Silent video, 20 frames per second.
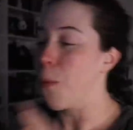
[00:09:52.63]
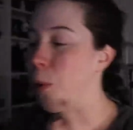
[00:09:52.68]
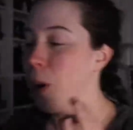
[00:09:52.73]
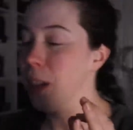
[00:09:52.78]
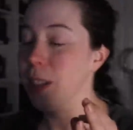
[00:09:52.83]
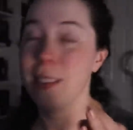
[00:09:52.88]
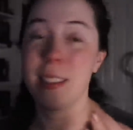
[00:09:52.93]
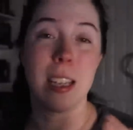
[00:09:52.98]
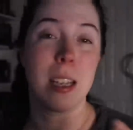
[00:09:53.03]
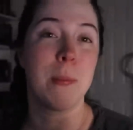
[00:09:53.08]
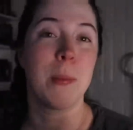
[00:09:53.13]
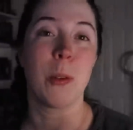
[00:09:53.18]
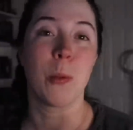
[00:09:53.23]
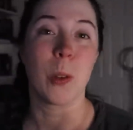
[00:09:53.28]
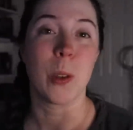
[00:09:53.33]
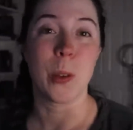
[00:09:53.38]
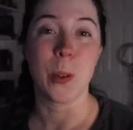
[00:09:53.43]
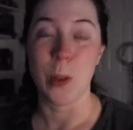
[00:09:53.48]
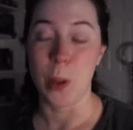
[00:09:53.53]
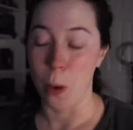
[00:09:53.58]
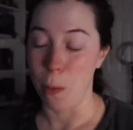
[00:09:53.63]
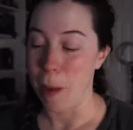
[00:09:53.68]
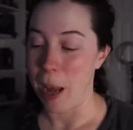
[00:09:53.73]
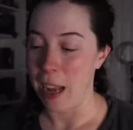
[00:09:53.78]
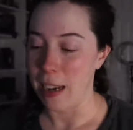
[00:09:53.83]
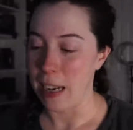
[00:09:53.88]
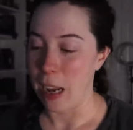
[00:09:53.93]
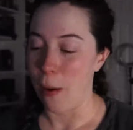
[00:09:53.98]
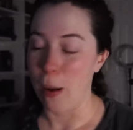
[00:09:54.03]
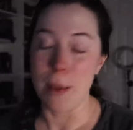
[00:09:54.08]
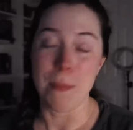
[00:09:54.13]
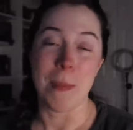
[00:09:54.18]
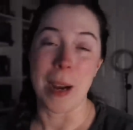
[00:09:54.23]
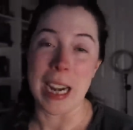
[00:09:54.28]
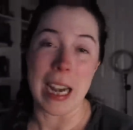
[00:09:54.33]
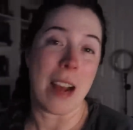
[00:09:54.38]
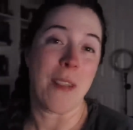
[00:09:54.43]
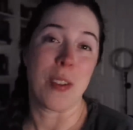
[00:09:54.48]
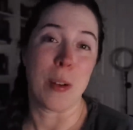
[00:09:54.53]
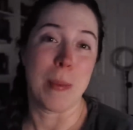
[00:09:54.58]
want a cinnamon roll so bad now. I
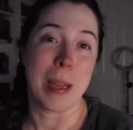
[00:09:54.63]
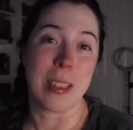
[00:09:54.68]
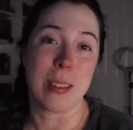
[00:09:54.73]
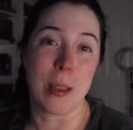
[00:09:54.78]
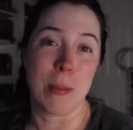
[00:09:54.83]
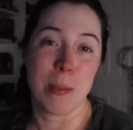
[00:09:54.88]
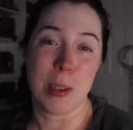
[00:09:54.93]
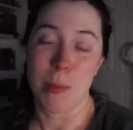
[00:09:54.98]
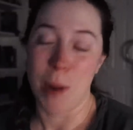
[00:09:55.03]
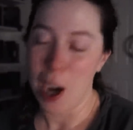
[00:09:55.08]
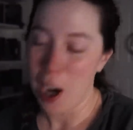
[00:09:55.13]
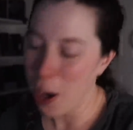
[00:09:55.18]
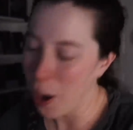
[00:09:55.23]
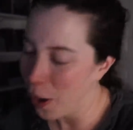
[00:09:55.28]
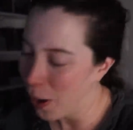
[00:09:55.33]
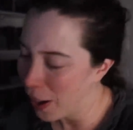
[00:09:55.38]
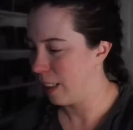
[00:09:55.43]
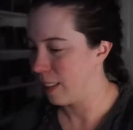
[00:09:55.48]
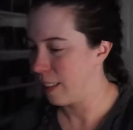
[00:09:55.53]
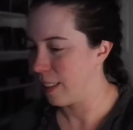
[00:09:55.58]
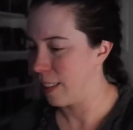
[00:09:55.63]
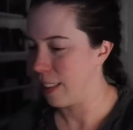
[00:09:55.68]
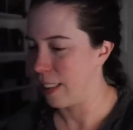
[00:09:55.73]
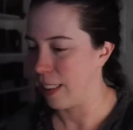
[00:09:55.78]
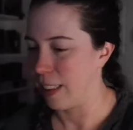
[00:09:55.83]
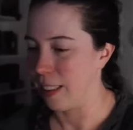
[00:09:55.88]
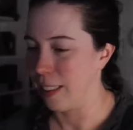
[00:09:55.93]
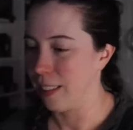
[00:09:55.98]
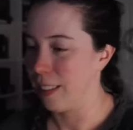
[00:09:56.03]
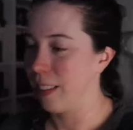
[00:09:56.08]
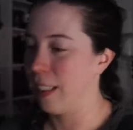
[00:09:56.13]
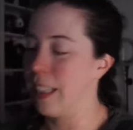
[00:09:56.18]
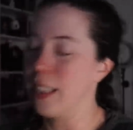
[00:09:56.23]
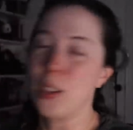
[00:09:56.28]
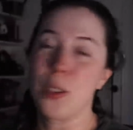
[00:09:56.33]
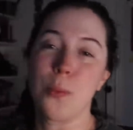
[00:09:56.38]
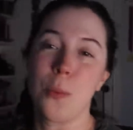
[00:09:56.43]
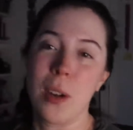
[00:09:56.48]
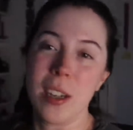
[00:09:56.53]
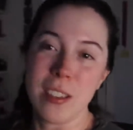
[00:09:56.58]
might have to make some tomorrow. Let's see.
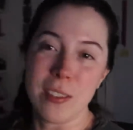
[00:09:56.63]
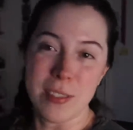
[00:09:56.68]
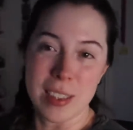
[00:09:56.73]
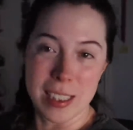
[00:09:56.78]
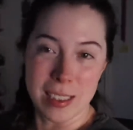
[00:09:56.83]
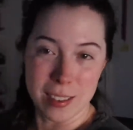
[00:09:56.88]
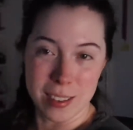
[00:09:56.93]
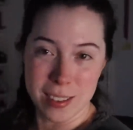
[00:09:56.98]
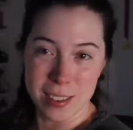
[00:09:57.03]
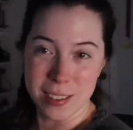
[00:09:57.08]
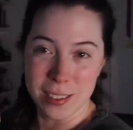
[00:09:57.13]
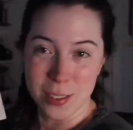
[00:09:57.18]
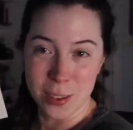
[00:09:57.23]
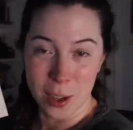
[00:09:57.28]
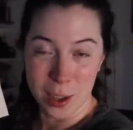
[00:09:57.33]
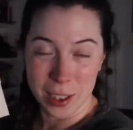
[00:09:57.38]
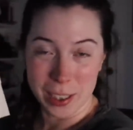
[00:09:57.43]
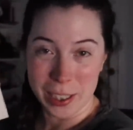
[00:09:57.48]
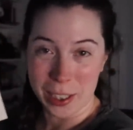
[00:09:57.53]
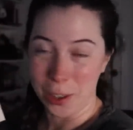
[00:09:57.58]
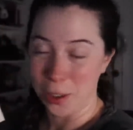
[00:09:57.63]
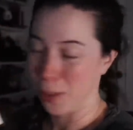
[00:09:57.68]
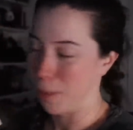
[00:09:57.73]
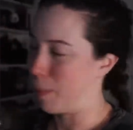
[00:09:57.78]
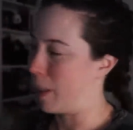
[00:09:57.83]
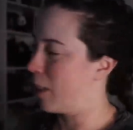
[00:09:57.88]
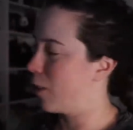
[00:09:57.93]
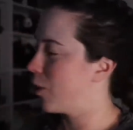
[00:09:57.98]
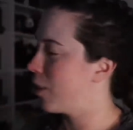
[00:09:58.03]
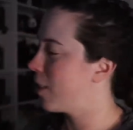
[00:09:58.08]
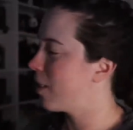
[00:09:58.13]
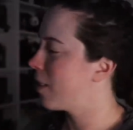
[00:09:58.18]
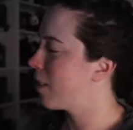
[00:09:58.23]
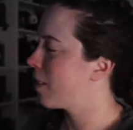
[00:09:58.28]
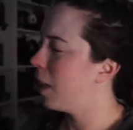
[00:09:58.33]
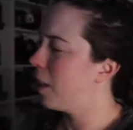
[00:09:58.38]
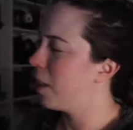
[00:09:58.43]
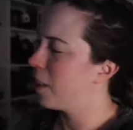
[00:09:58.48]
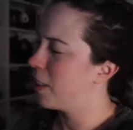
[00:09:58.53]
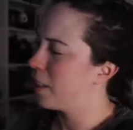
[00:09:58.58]
It's one of these dog-eared pages.